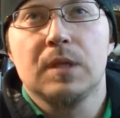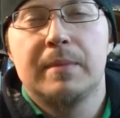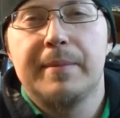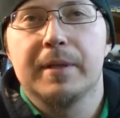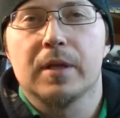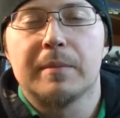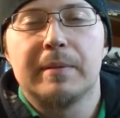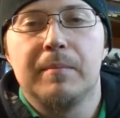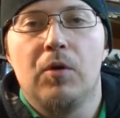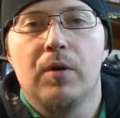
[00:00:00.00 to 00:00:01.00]
maybe a little
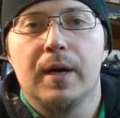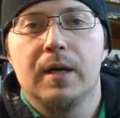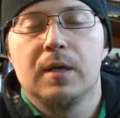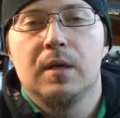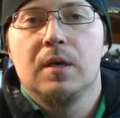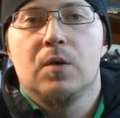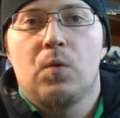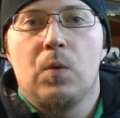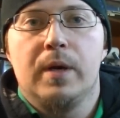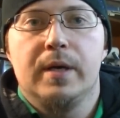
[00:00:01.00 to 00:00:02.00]
bit more
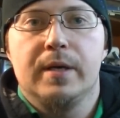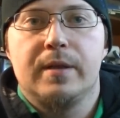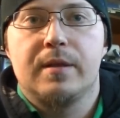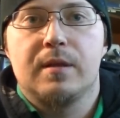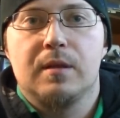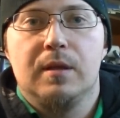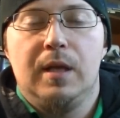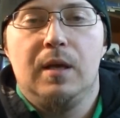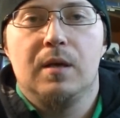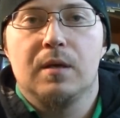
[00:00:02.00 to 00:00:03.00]
with
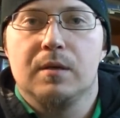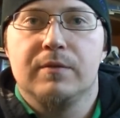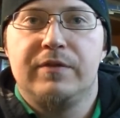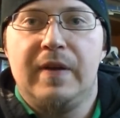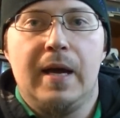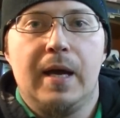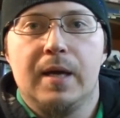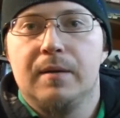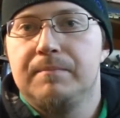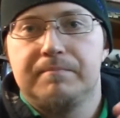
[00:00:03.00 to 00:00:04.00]
the
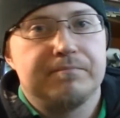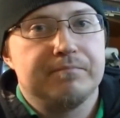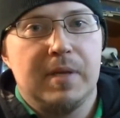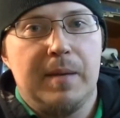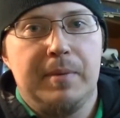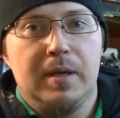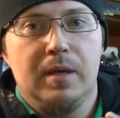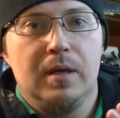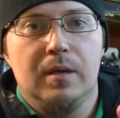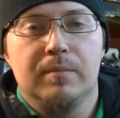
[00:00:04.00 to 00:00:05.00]
fan
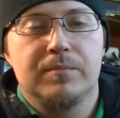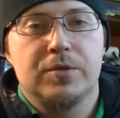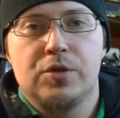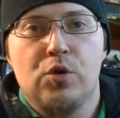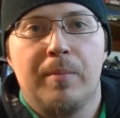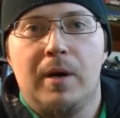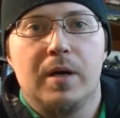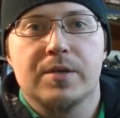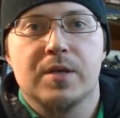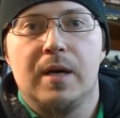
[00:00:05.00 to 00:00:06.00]
maybe 2
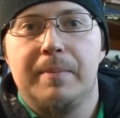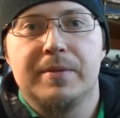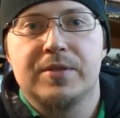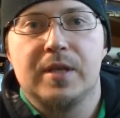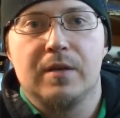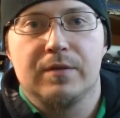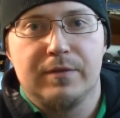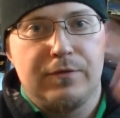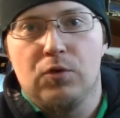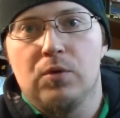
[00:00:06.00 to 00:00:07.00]
bars up instead of the
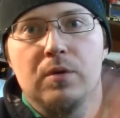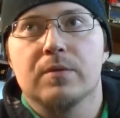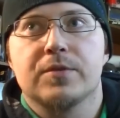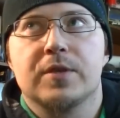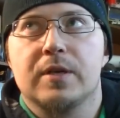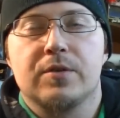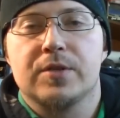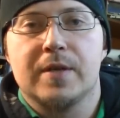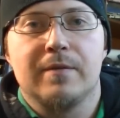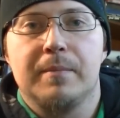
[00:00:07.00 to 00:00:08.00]
full 6 or
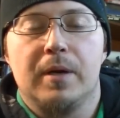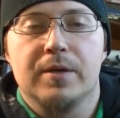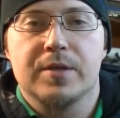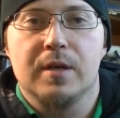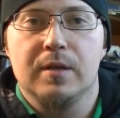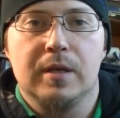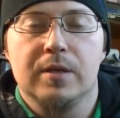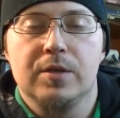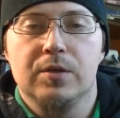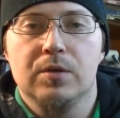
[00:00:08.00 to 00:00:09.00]
7 bars that you
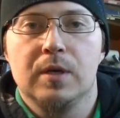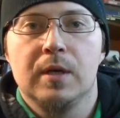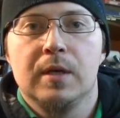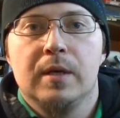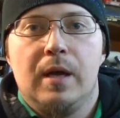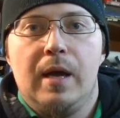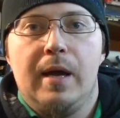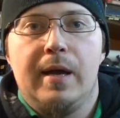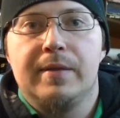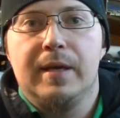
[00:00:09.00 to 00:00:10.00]
can do,
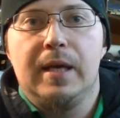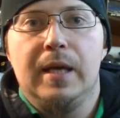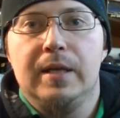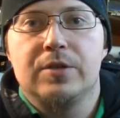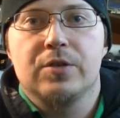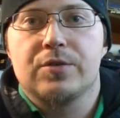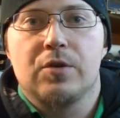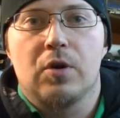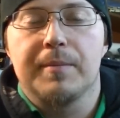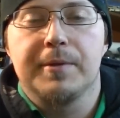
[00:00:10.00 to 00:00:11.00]
and the heat just
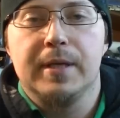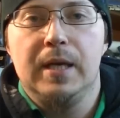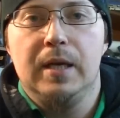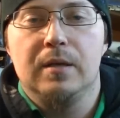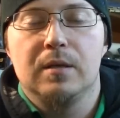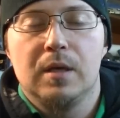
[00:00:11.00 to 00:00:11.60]
normal heat.